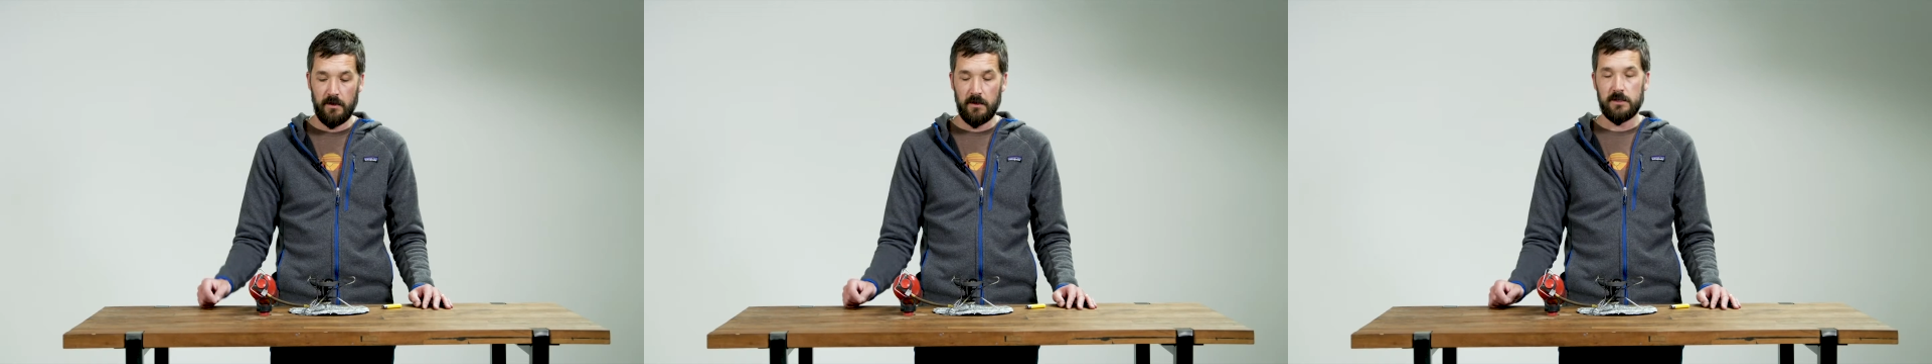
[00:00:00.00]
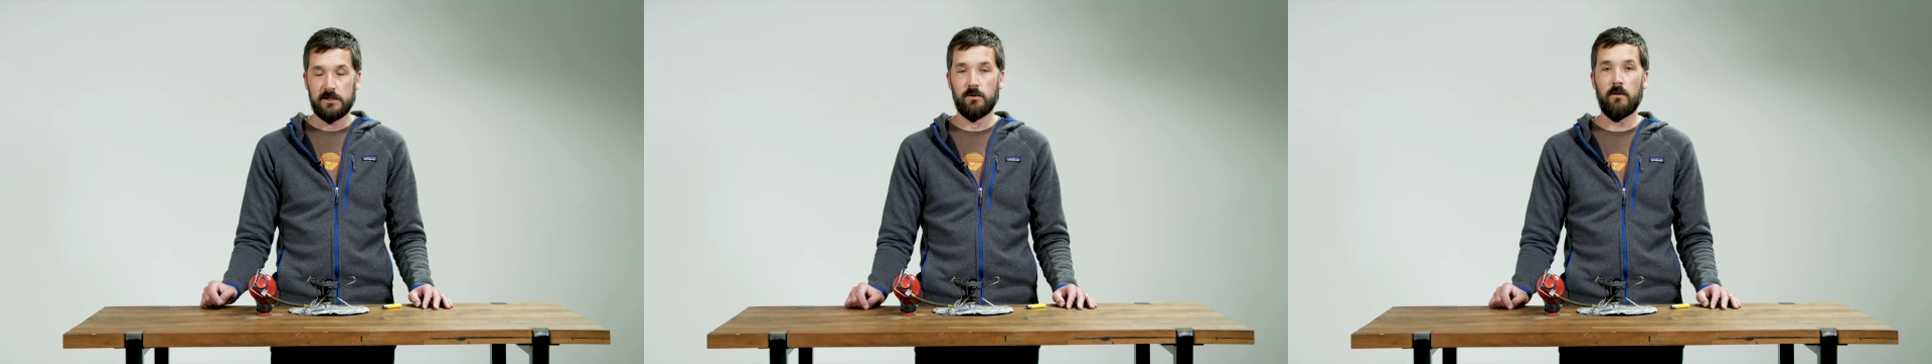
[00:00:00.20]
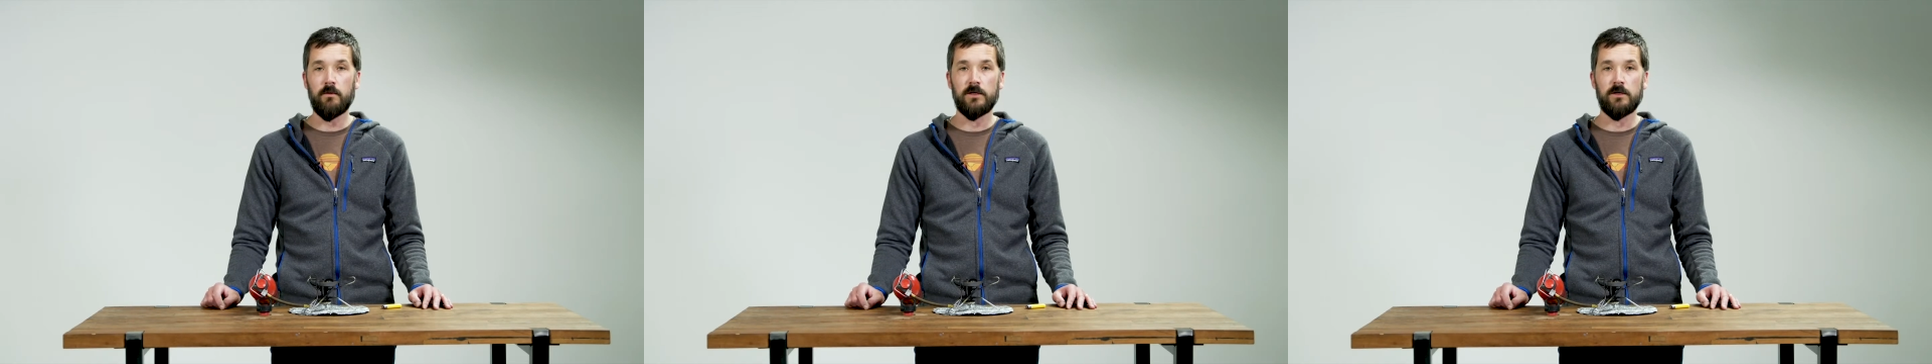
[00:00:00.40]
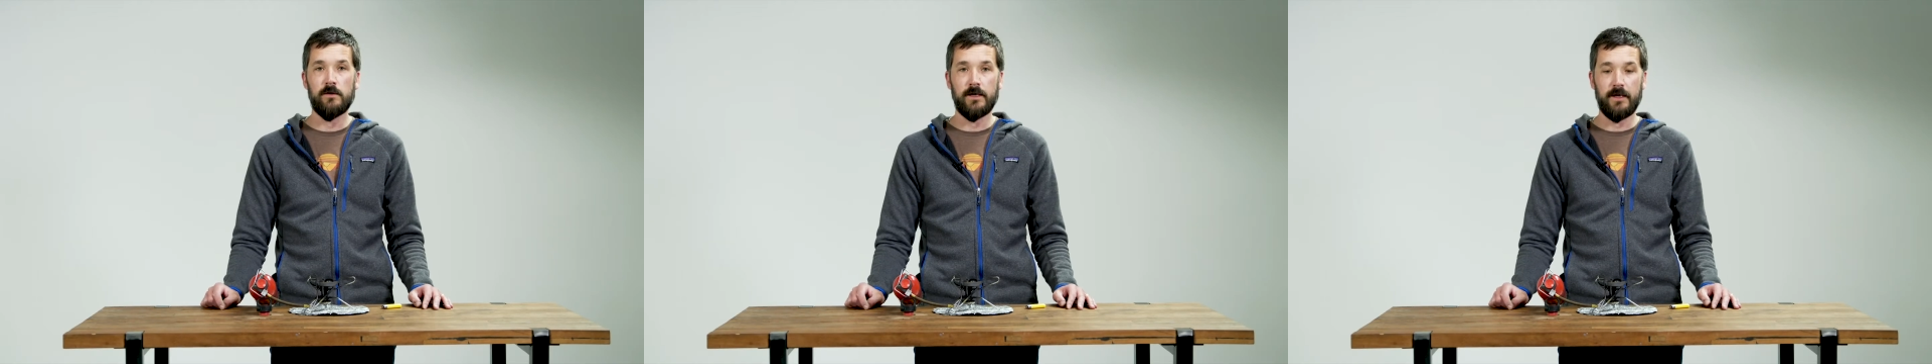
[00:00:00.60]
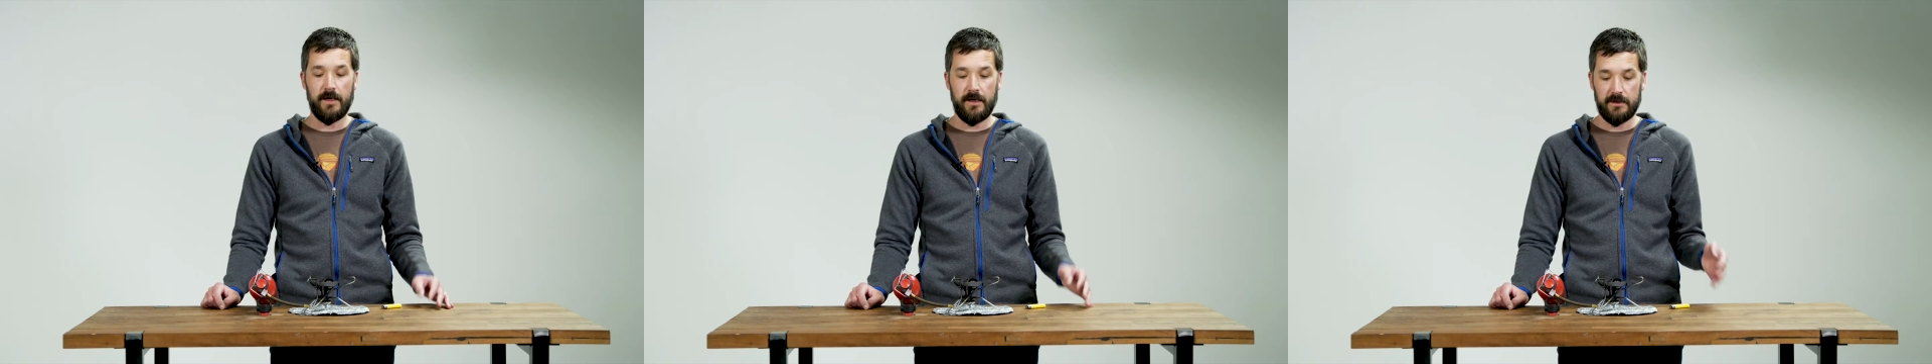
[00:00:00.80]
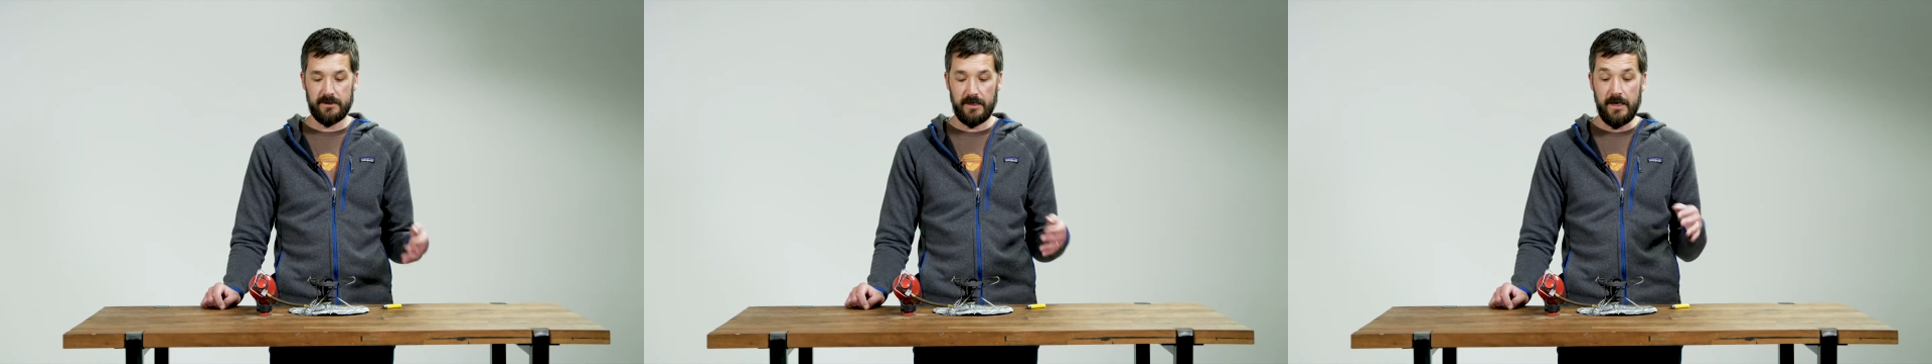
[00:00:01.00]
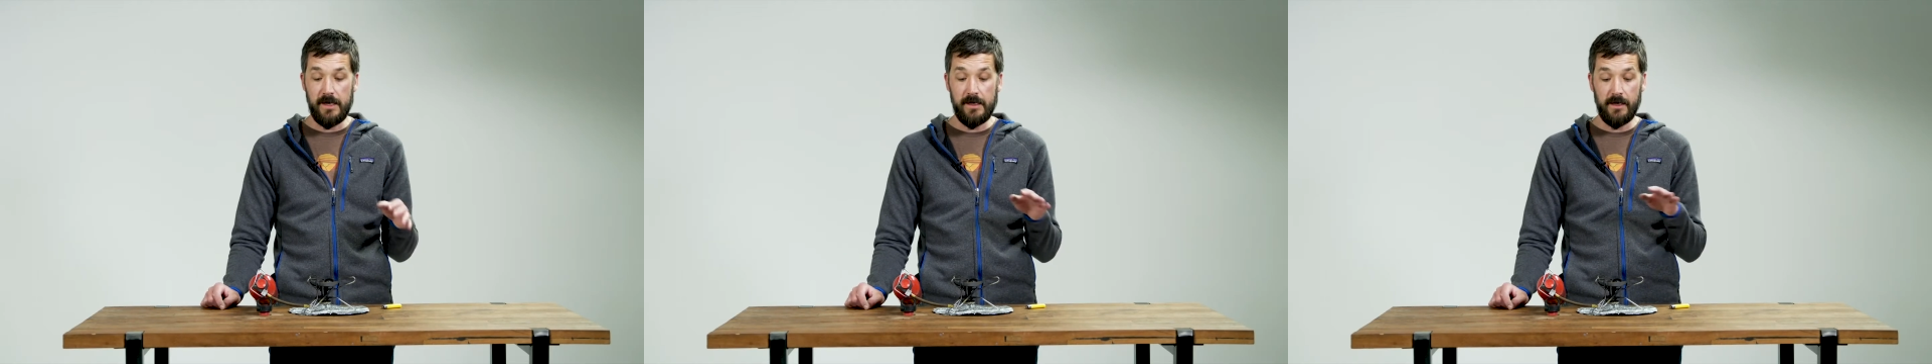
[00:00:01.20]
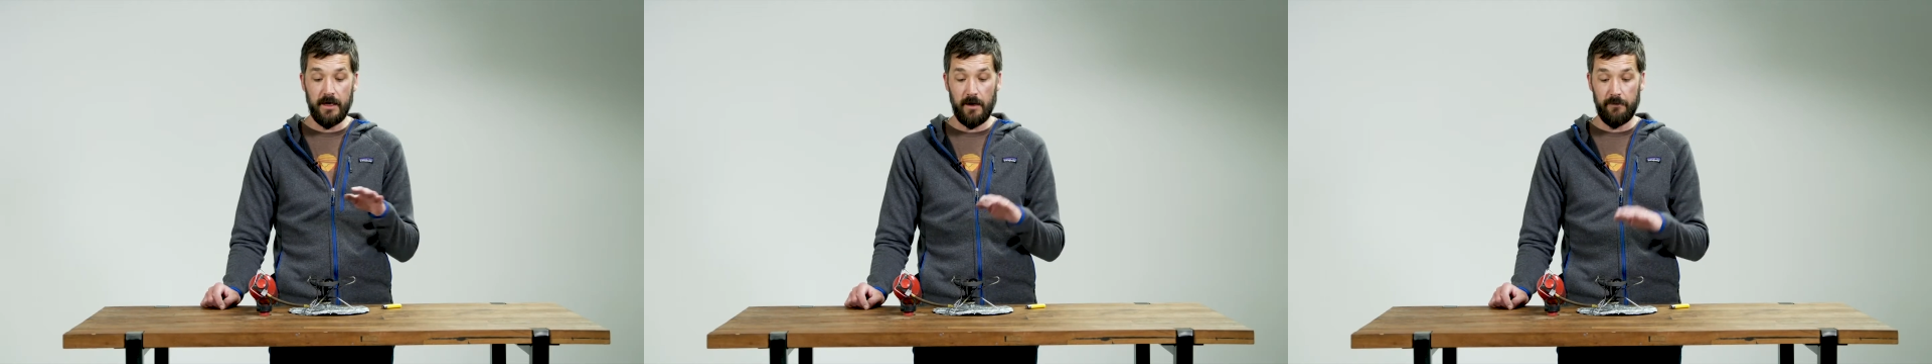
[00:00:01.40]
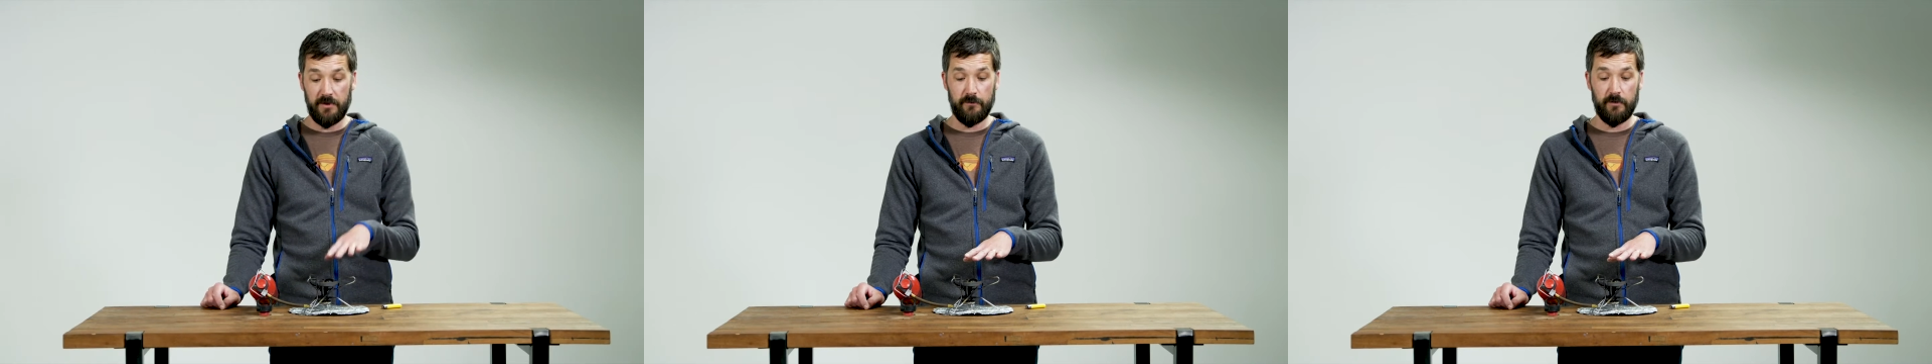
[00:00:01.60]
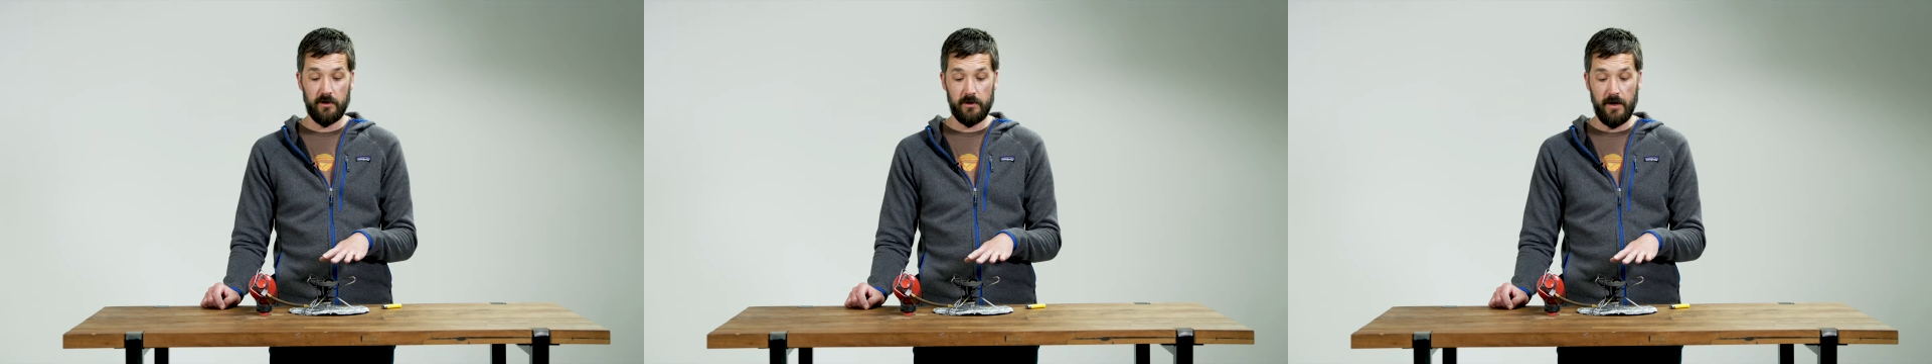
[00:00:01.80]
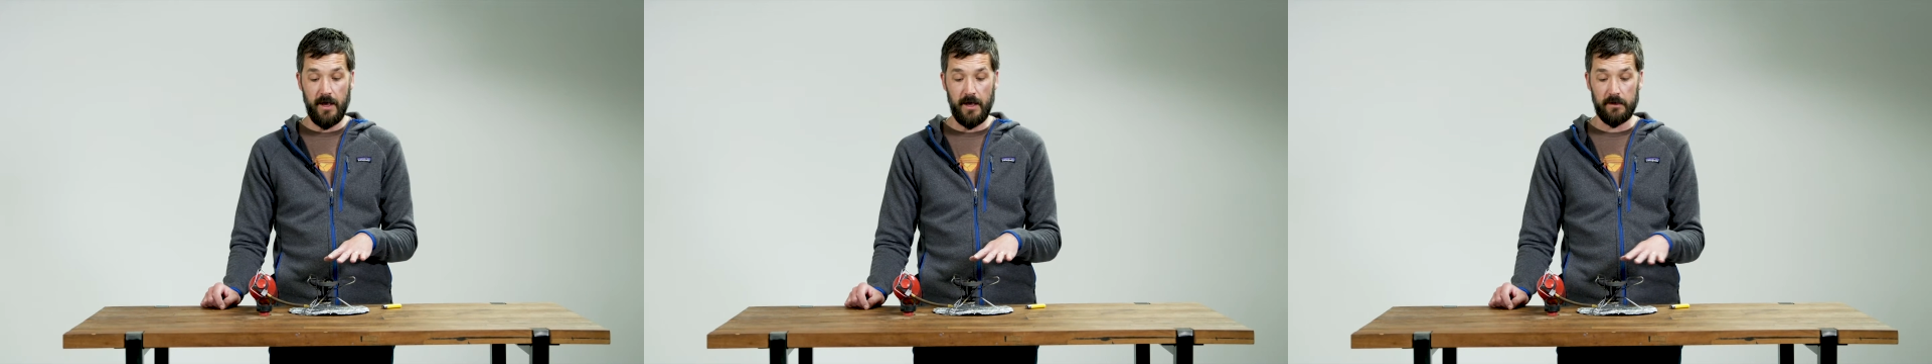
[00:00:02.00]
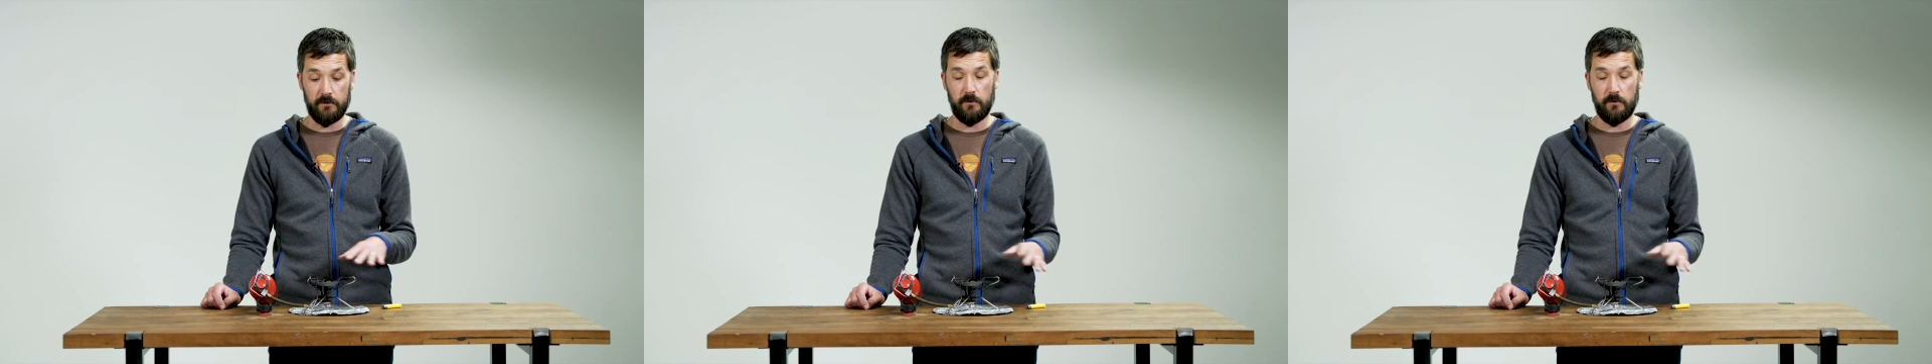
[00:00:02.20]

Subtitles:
So what we're doing is heating up the burner head.